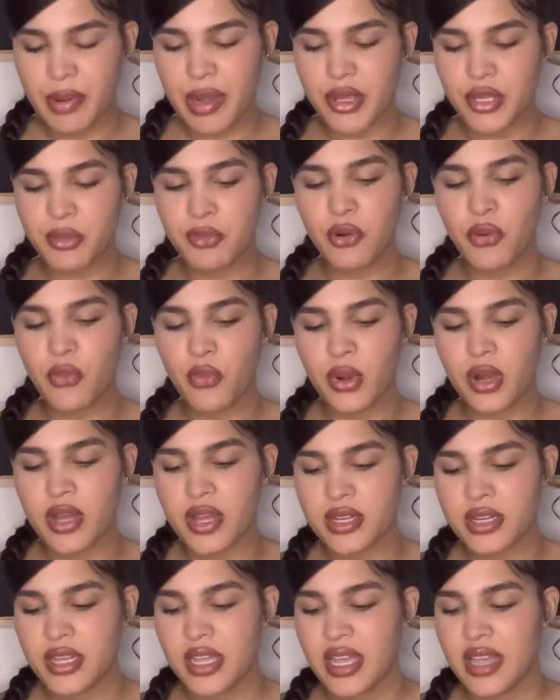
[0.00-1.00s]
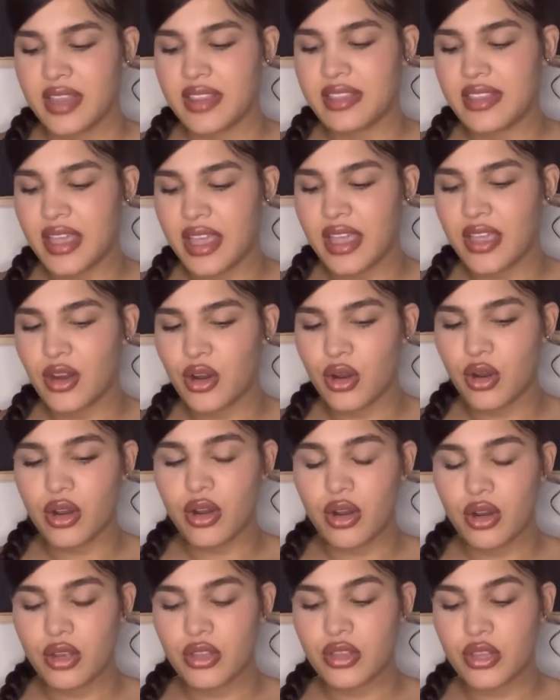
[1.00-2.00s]
Pile number one, they
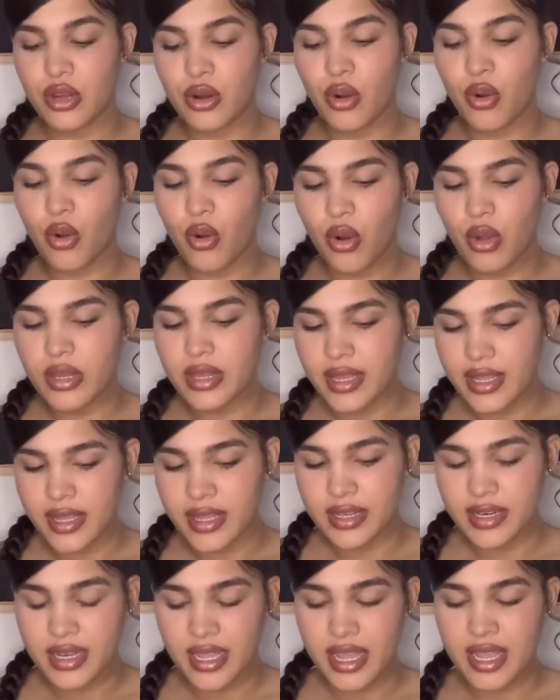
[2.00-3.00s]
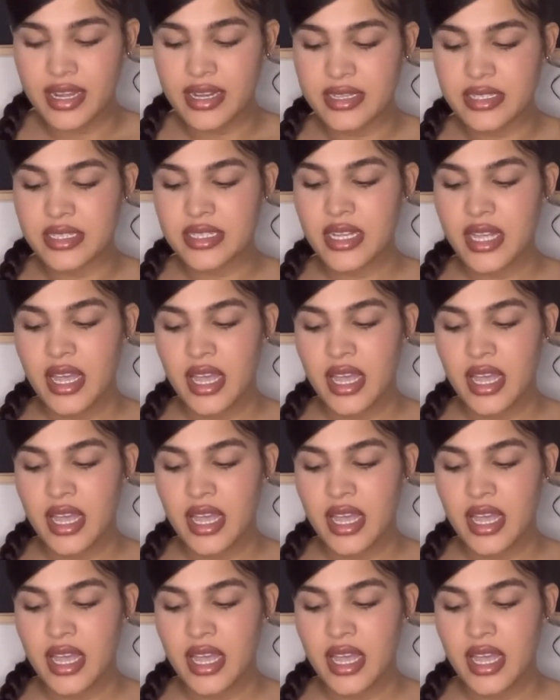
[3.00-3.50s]
are they're all in and